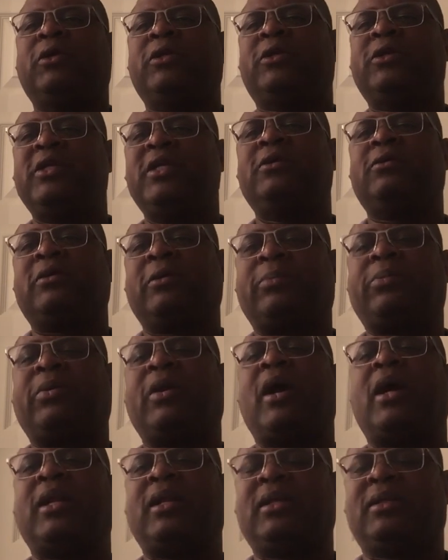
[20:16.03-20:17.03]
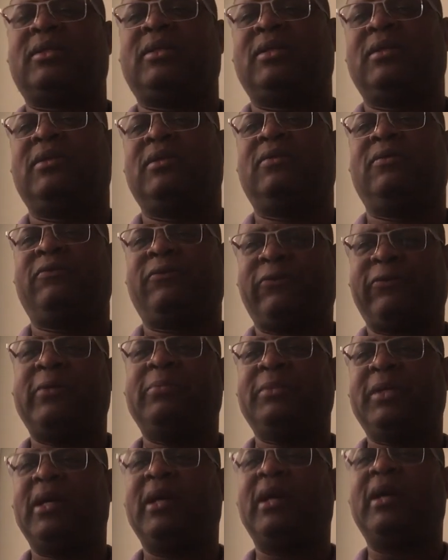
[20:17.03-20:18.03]
to yield a product
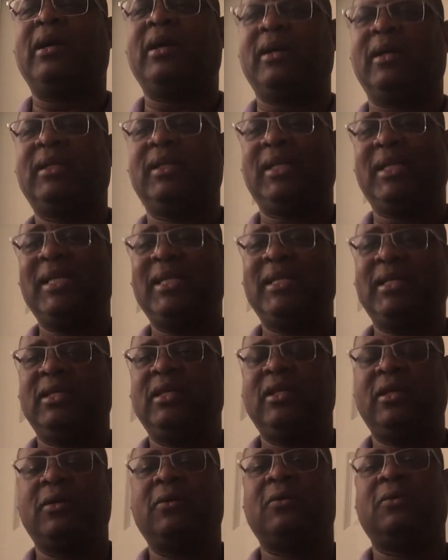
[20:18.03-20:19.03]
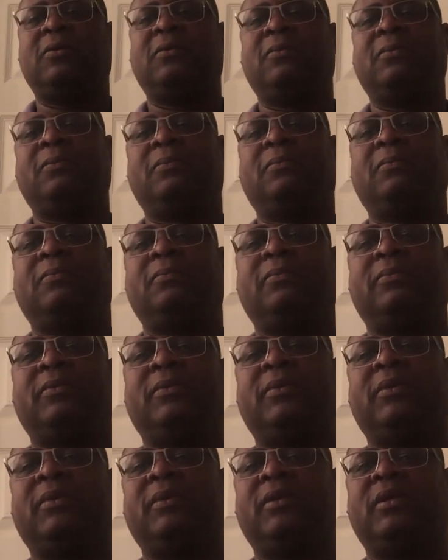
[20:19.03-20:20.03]
from God in you.
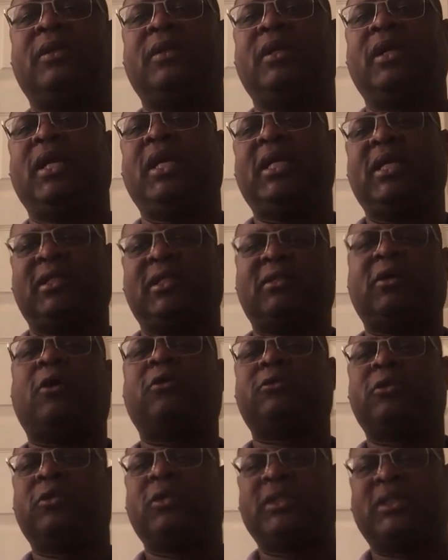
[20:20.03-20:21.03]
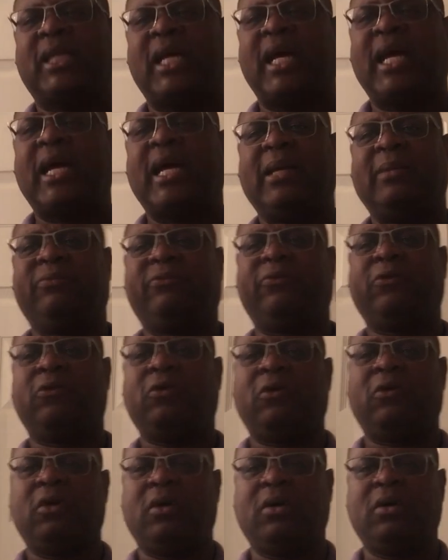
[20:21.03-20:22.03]
And it's also a time
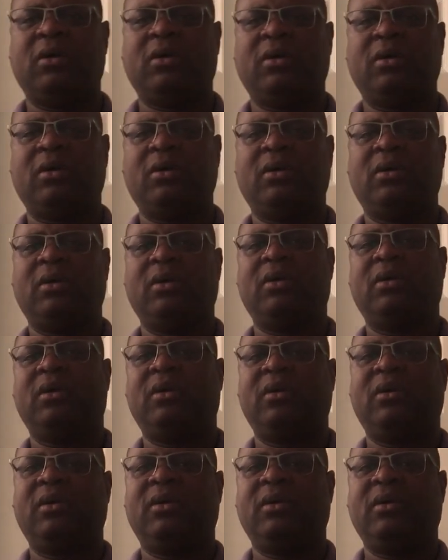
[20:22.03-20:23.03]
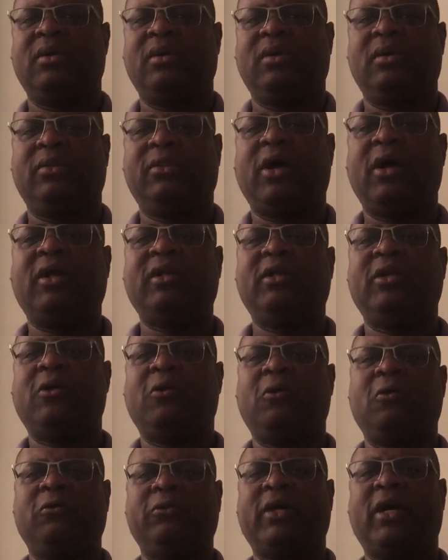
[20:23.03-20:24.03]
for the
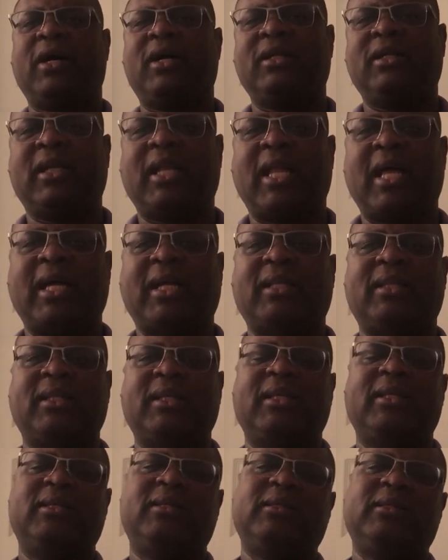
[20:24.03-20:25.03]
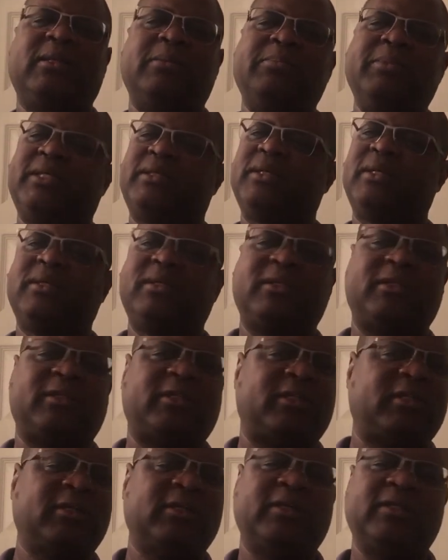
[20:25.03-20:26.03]
unknown, the unlikely, the
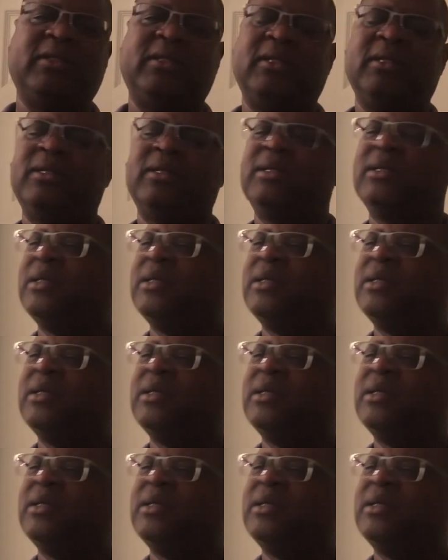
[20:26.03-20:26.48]
misunderstood